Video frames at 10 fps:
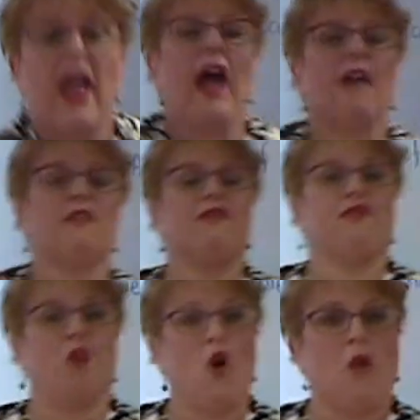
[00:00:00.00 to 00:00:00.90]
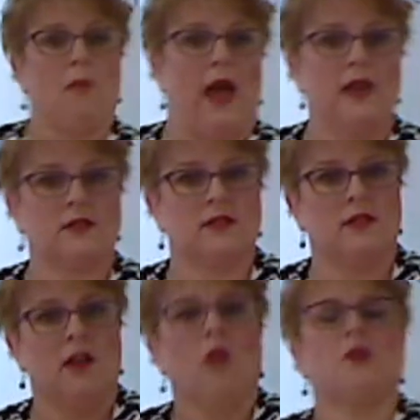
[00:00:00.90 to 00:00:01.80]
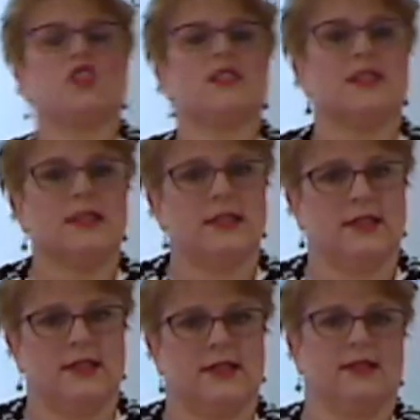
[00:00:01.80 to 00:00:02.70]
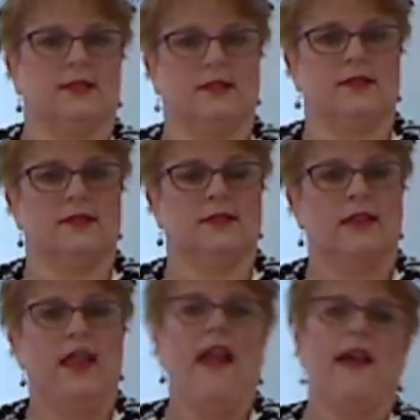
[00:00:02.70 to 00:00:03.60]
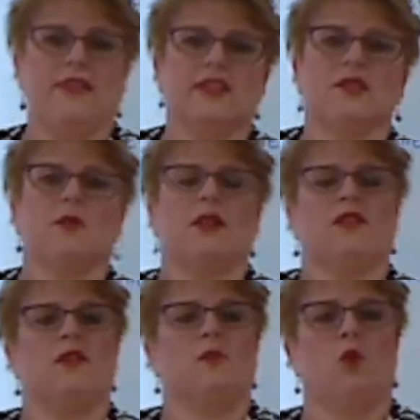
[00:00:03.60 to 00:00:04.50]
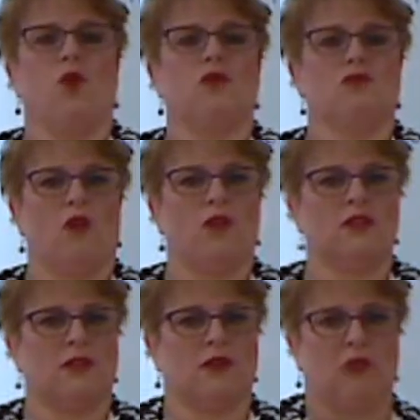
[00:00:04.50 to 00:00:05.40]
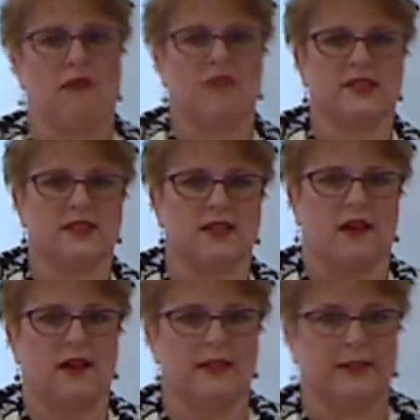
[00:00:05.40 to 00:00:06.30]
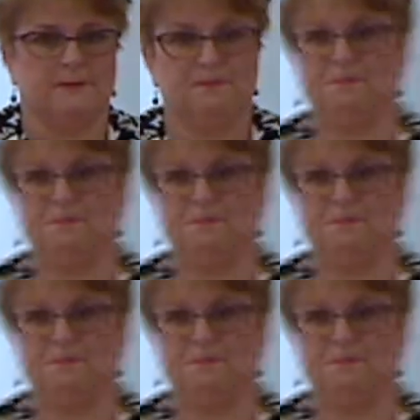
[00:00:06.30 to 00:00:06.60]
have a format which is consistent. And this is one of the important roles of the graphic designer.